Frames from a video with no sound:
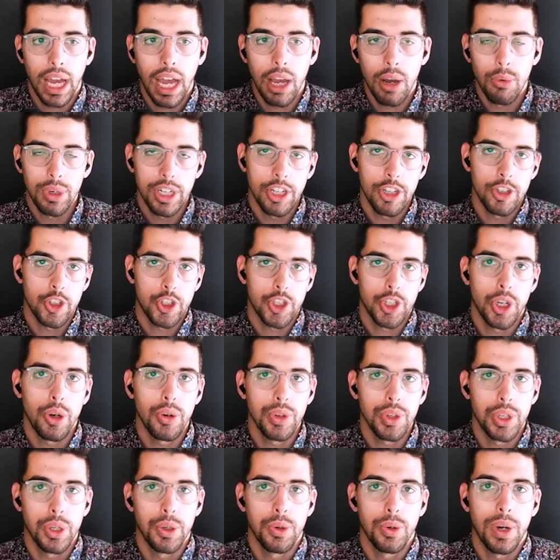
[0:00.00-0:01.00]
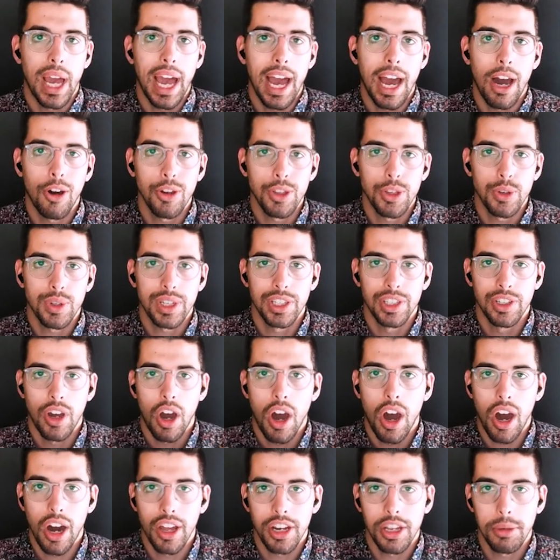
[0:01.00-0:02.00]
I want to show you how you can
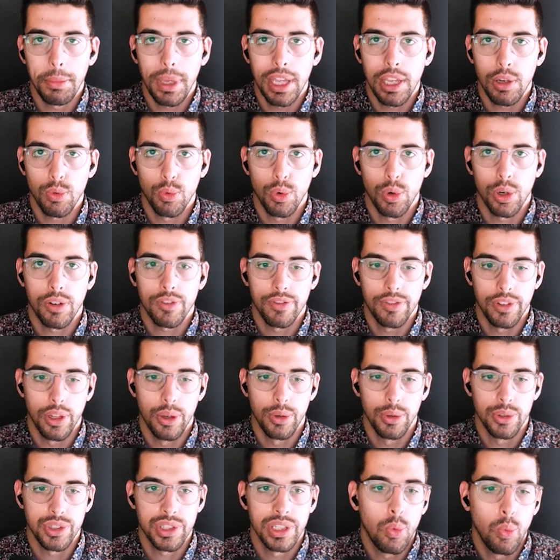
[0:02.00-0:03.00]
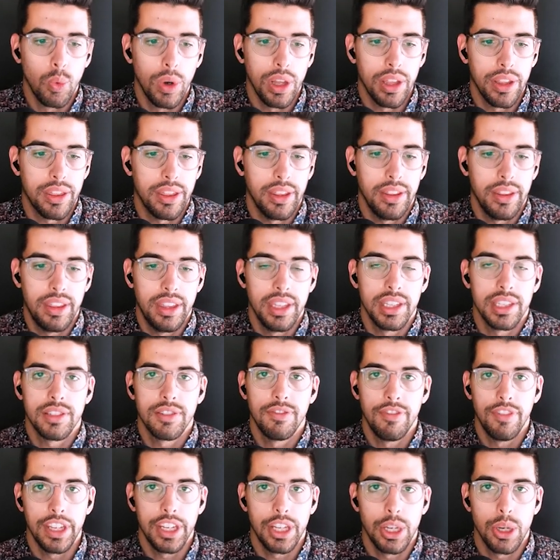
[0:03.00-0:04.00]
automate workflows with this
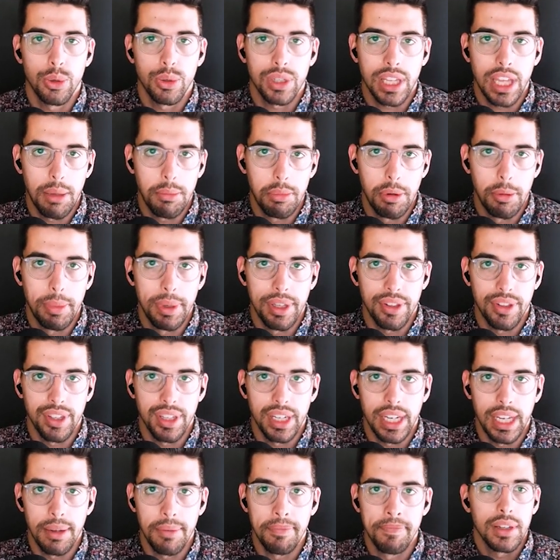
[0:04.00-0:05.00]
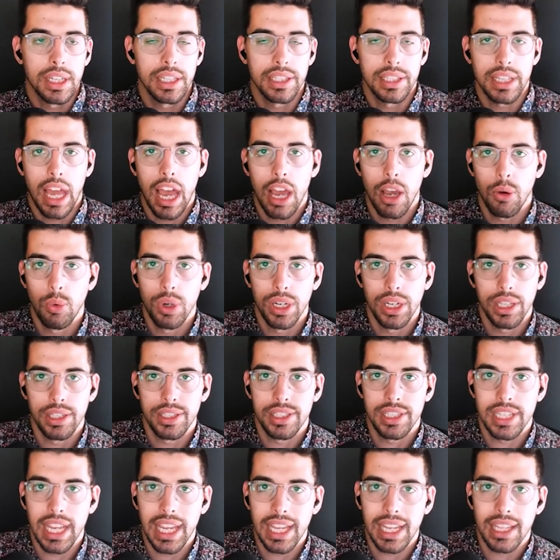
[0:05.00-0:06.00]
video capability, because I want to
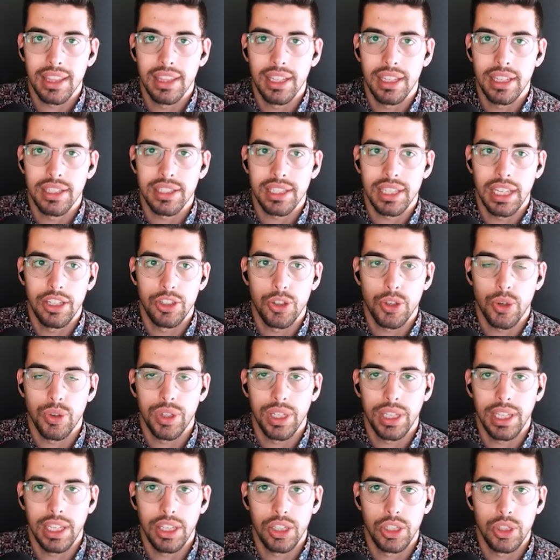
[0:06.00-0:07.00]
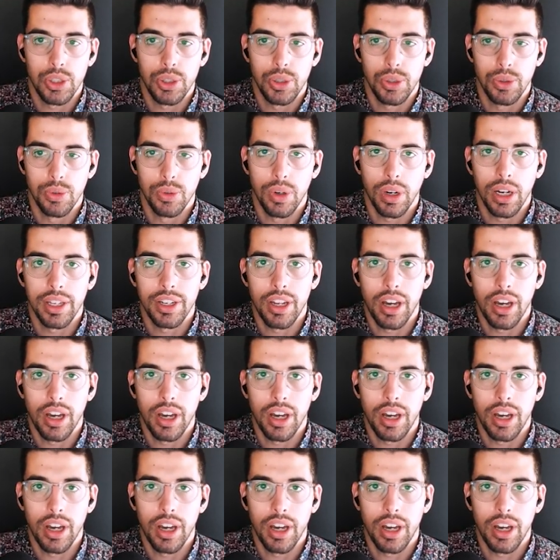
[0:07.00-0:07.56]
take this and turn it into an